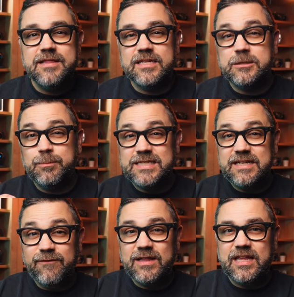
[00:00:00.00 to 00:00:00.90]
The
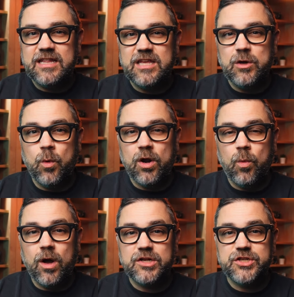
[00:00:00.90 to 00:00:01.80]
specific thing that you want to
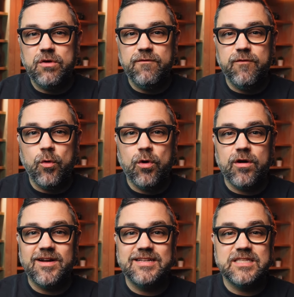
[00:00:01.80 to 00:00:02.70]
watch out
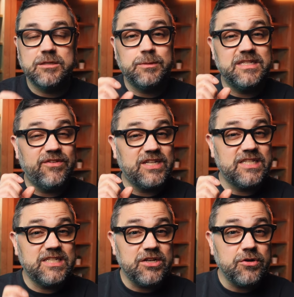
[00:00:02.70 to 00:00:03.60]
for is the specific
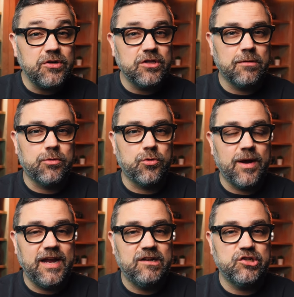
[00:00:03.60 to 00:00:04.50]
serial number
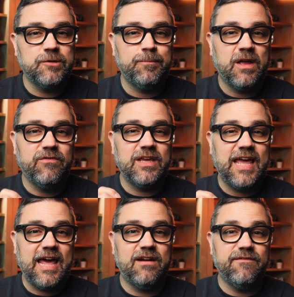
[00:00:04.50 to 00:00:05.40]
range of the
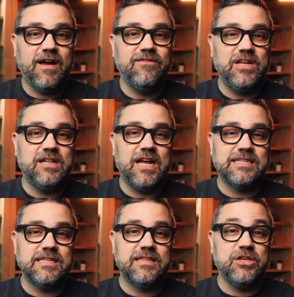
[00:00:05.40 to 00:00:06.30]
Canon 5D
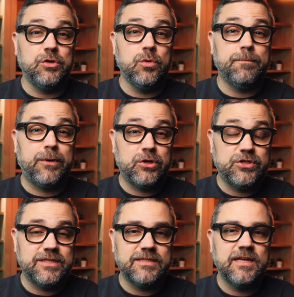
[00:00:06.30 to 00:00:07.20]
Classic that you
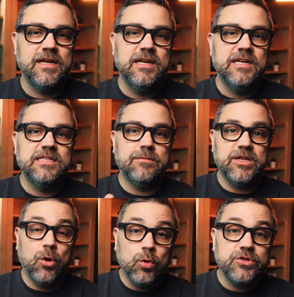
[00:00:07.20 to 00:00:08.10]
purchase. Some of
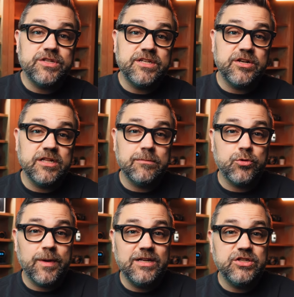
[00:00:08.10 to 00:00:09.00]
the older serial number
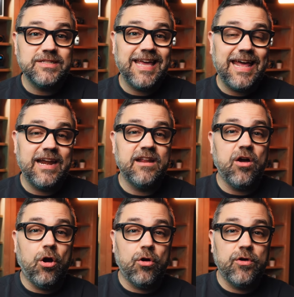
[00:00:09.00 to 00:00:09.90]
ranges, Canon had
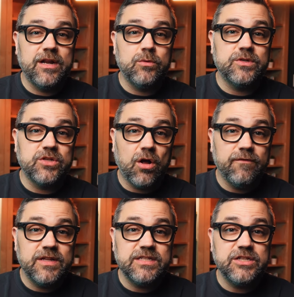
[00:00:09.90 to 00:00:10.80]
already
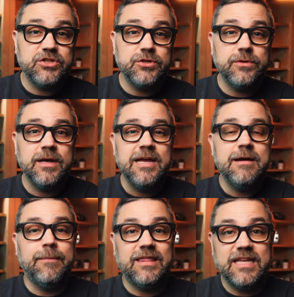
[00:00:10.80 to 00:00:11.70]
resolved this issue,
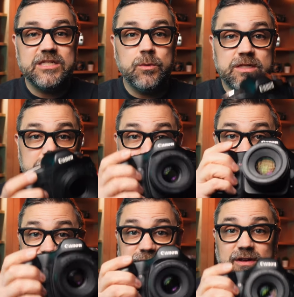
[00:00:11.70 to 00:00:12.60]
but this one
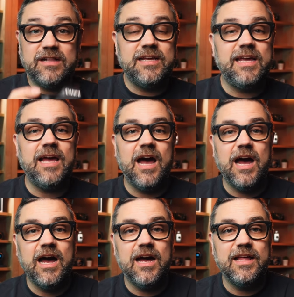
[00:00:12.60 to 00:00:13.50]
specifically,
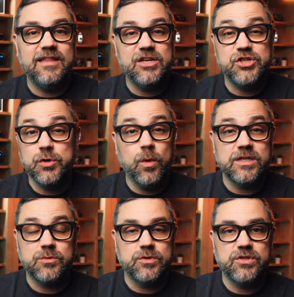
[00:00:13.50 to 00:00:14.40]
uh, the issue
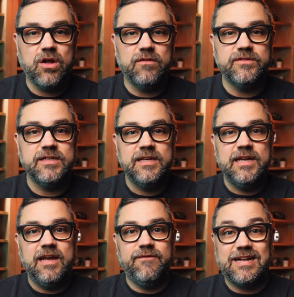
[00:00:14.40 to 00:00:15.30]
wasn't resolved
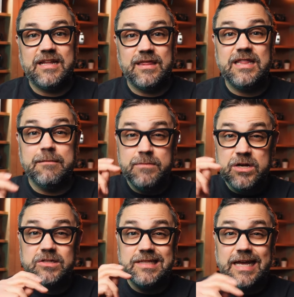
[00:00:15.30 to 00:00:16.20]
fact, I think the
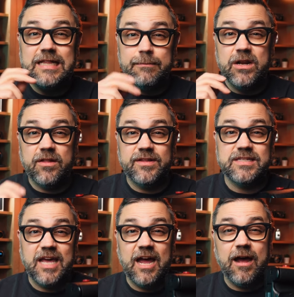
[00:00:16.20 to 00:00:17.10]
mirror's likely been on this
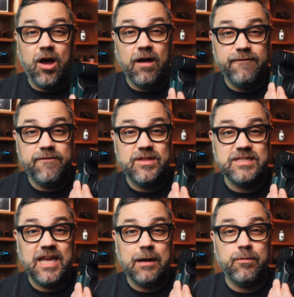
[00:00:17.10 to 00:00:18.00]
cat off of this
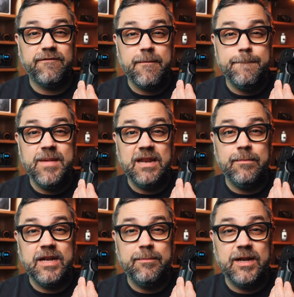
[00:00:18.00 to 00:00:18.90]
camera for many,
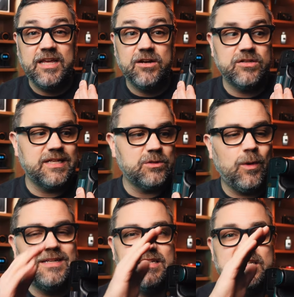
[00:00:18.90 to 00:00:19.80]
many, many years. That's
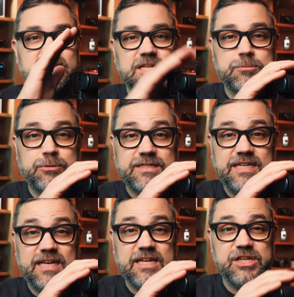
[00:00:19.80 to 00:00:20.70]
why it's in such
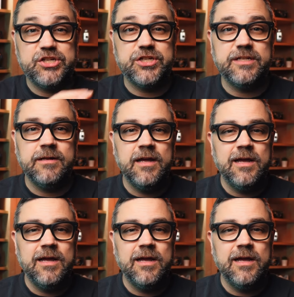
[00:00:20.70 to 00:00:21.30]
pristine condition.